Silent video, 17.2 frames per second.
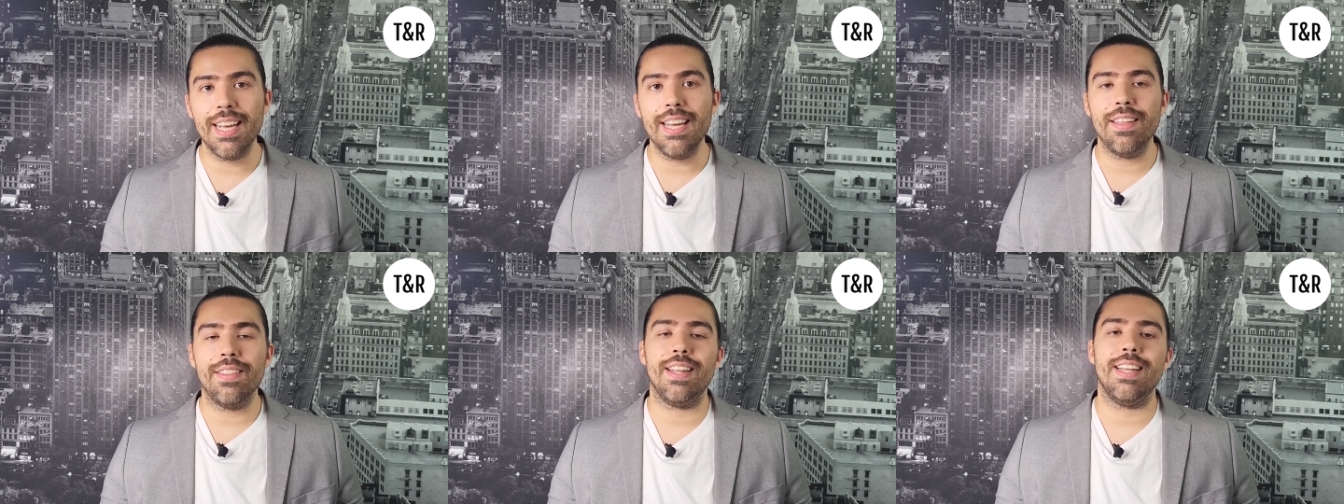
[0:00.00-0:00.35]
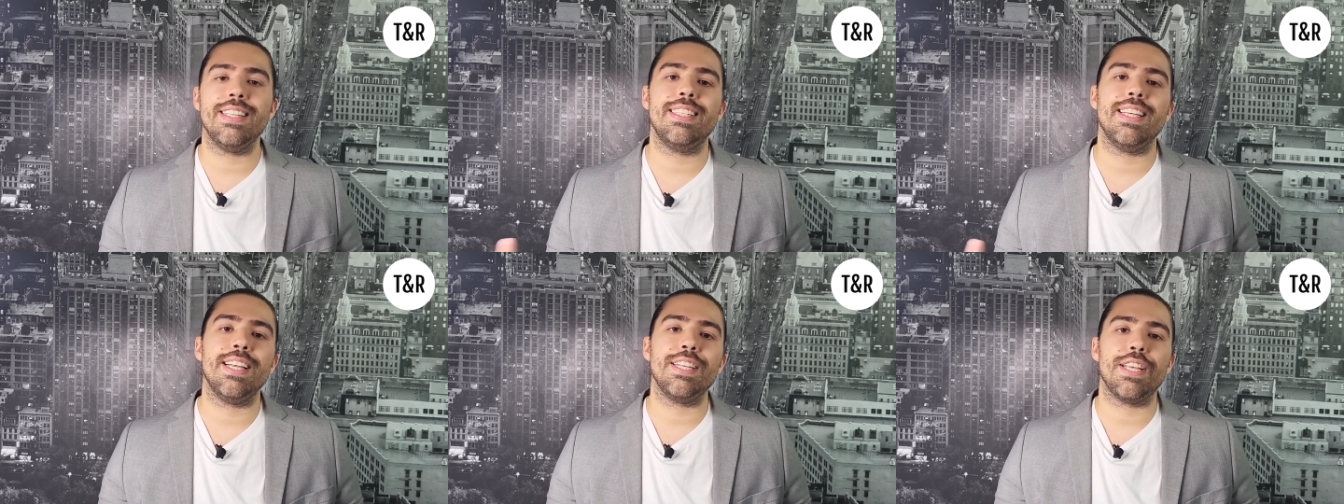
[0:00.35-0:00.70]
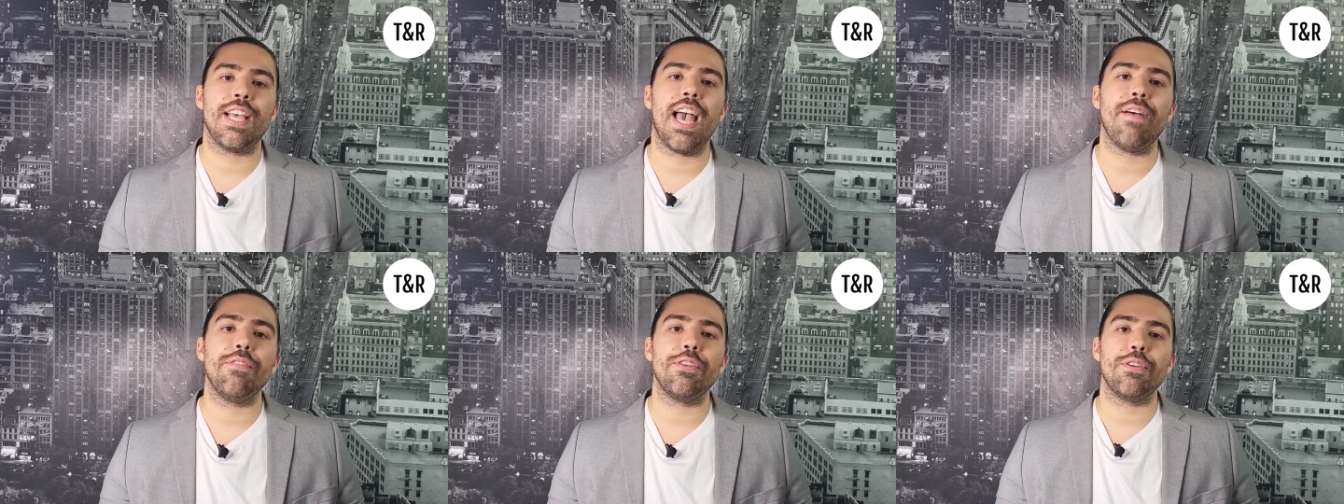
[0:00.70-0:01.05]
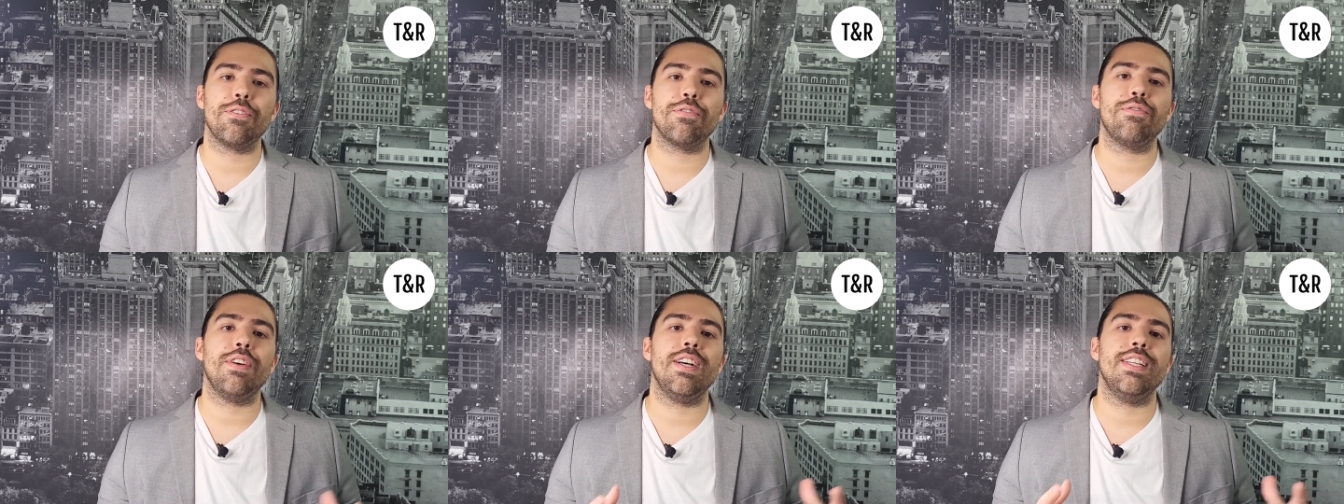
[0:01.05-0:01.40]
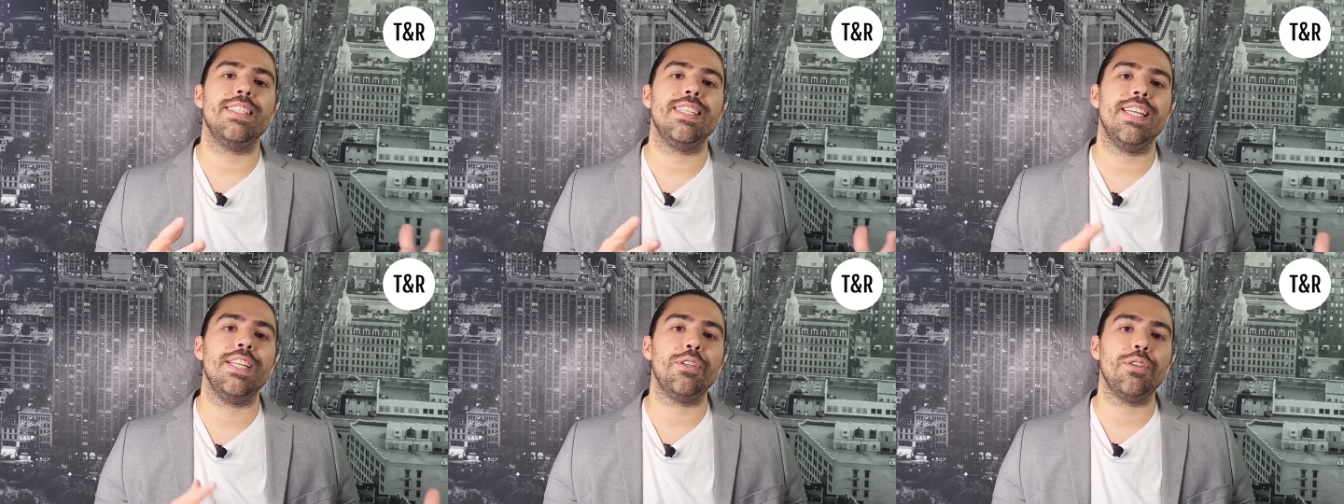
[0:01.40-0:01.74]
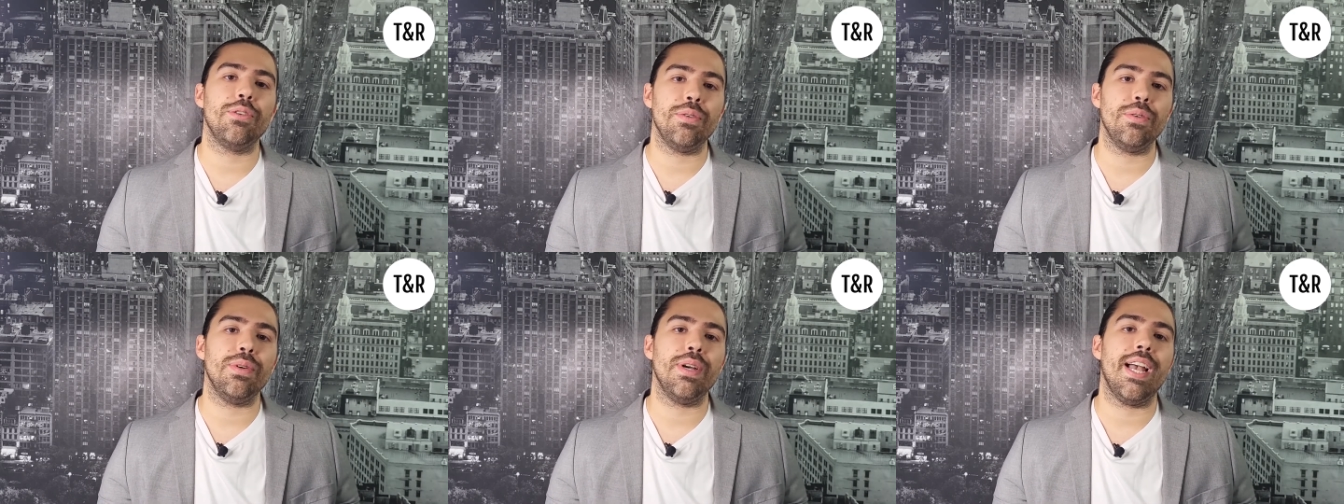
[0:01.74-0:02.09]
than essentially having your funds
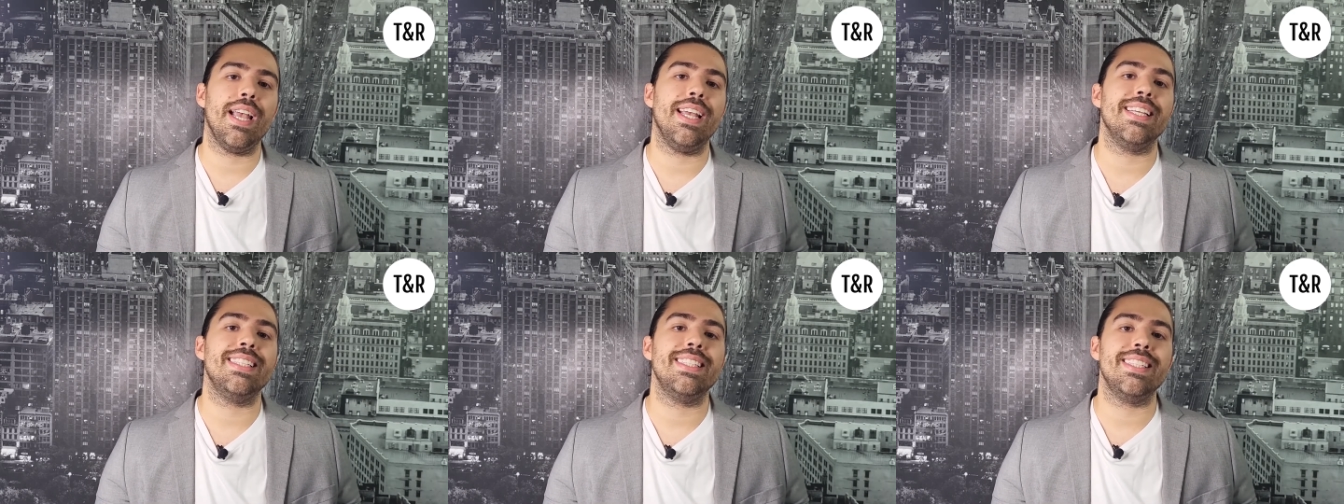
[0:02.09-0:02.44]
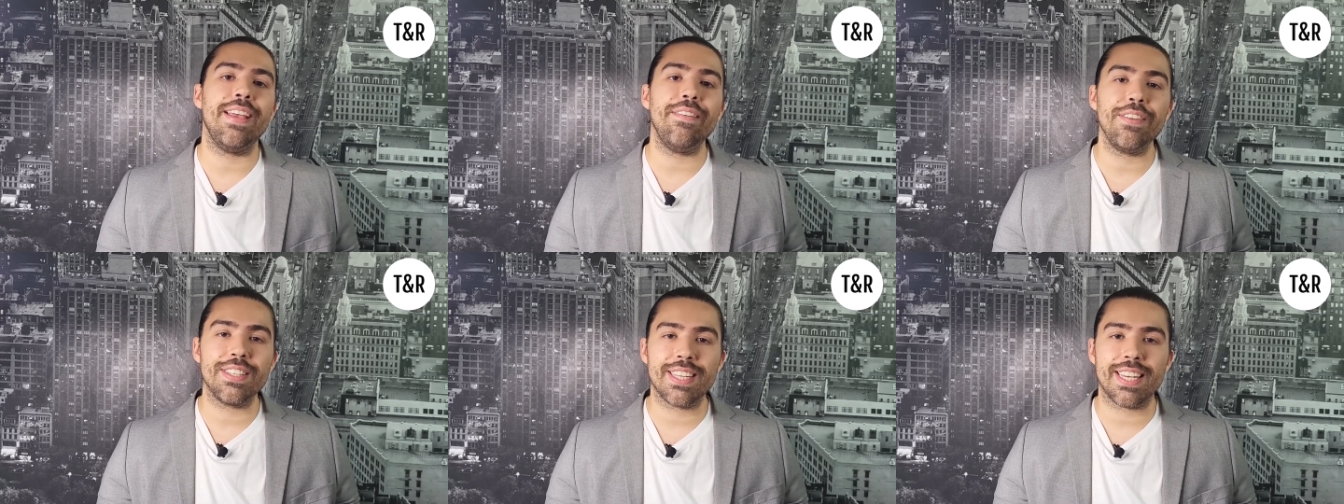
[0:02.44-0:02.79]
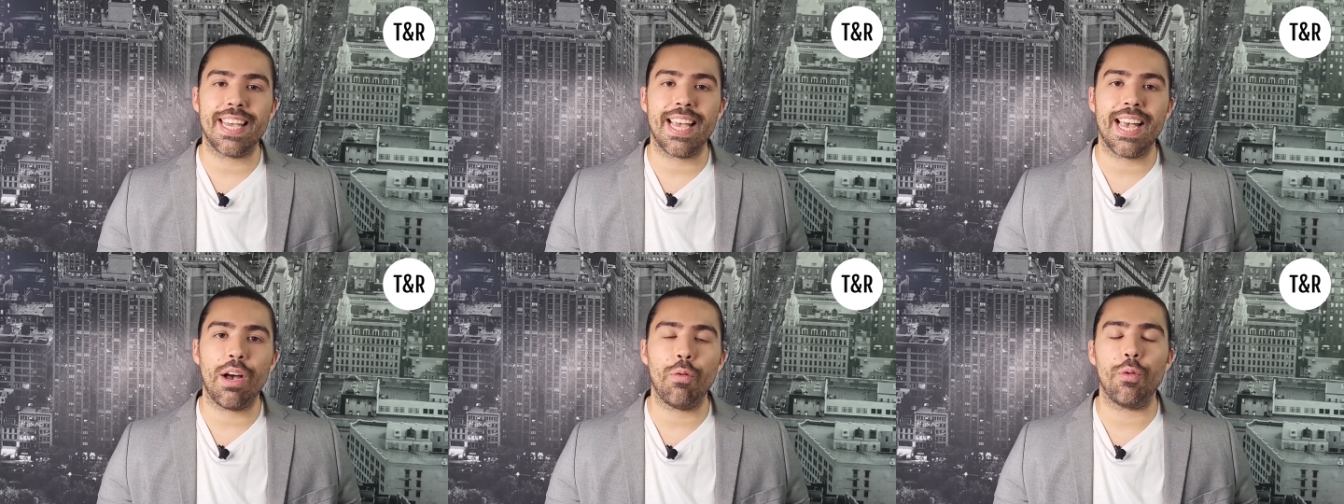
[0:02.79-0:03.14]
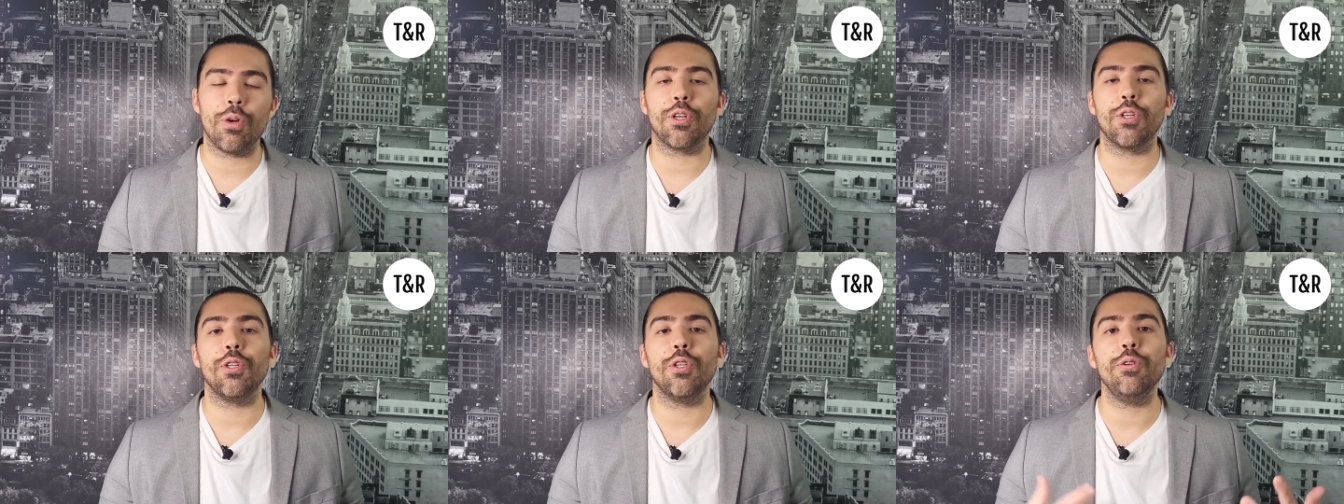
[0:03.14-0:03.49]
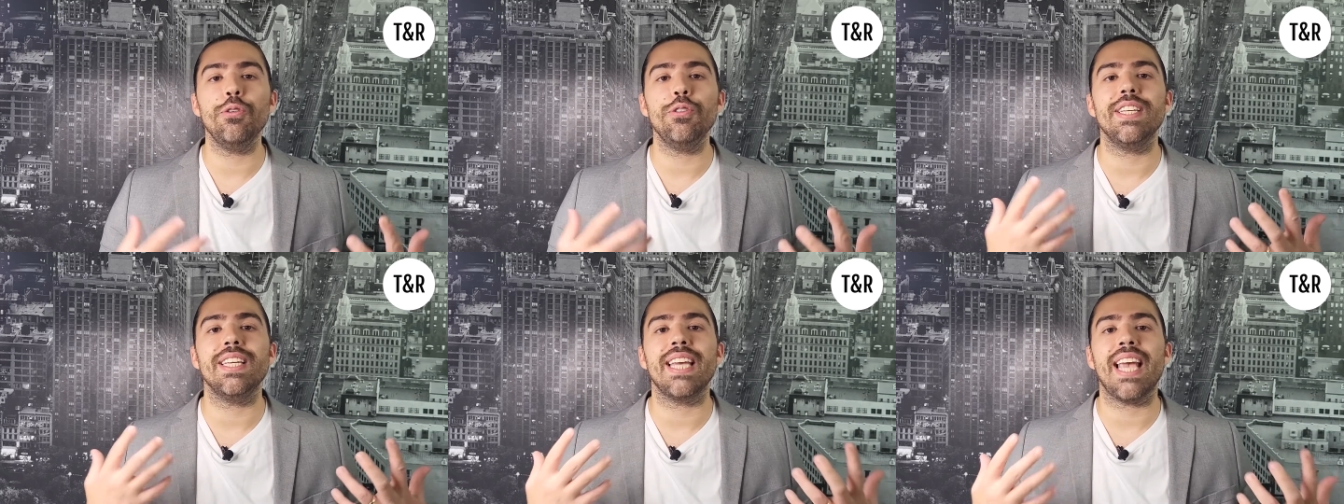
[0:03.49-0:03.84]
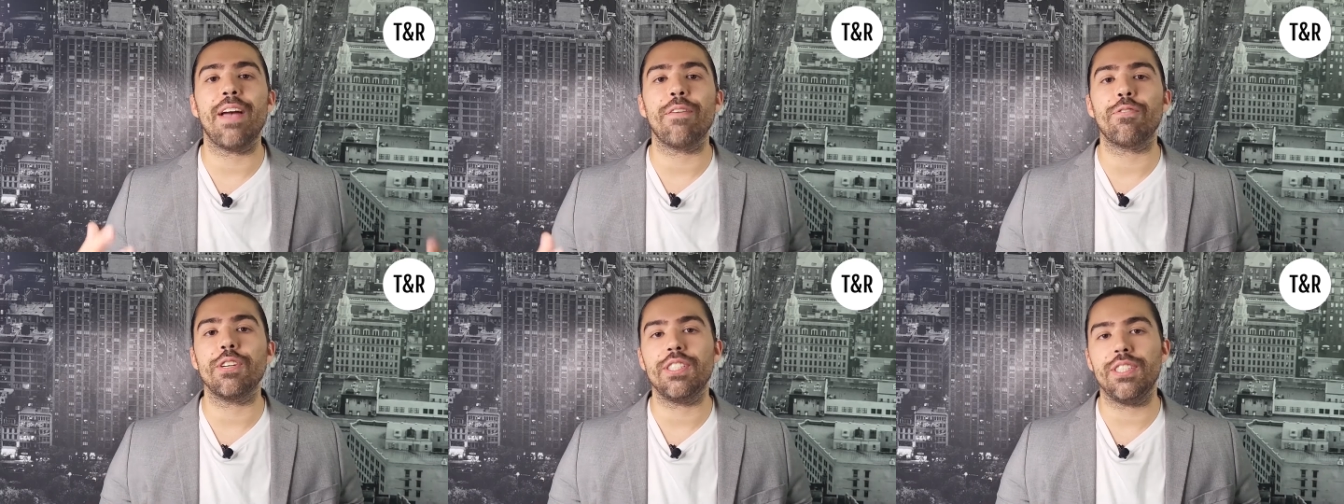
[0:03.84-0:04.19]
into a savings account where you're losing
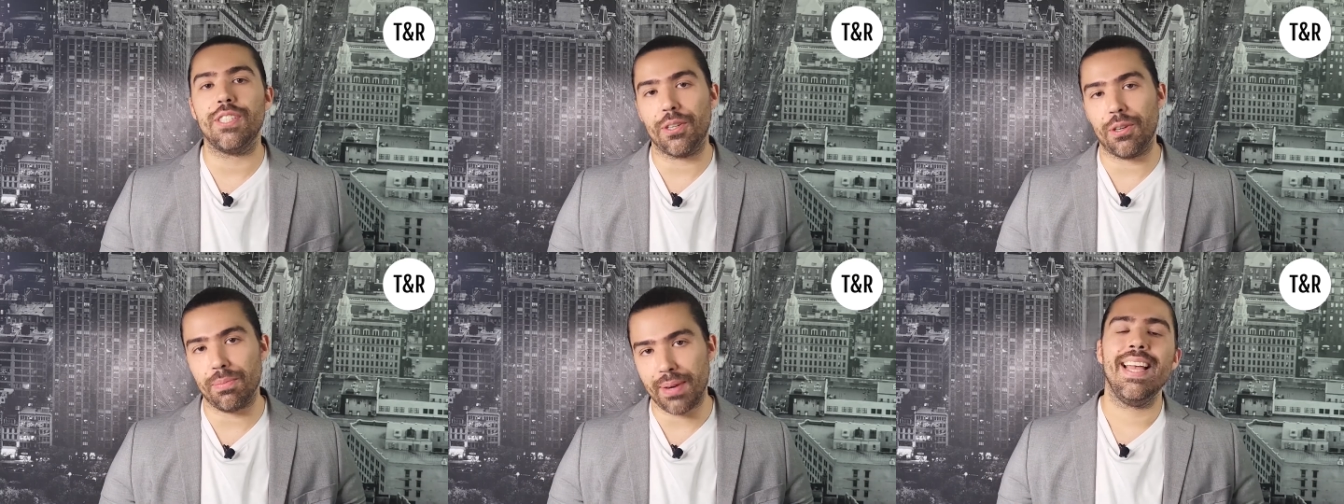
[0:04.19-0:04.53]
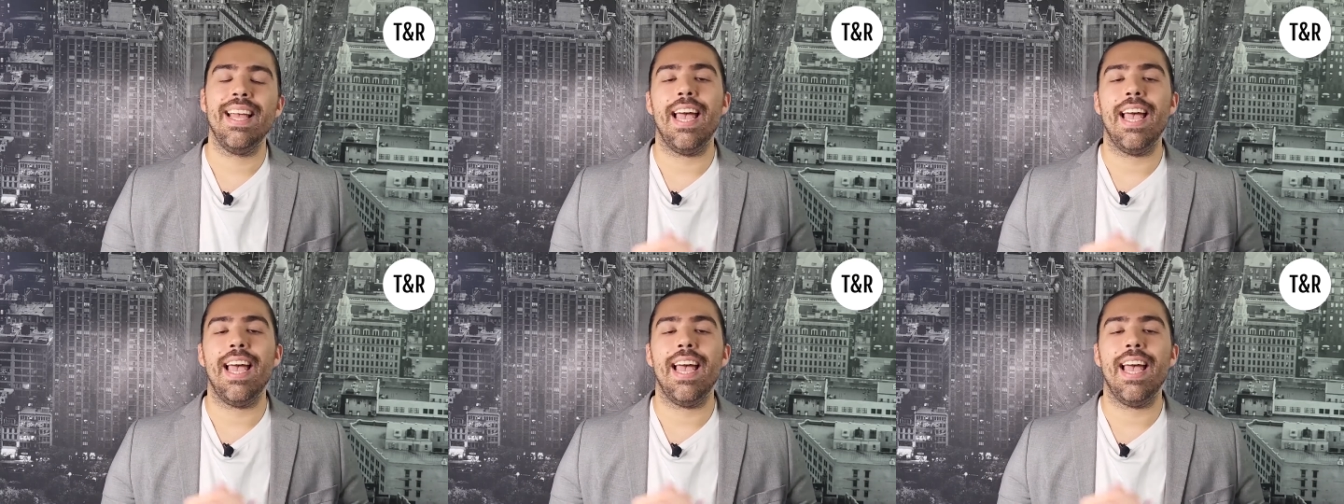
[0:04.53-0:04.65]
every single month.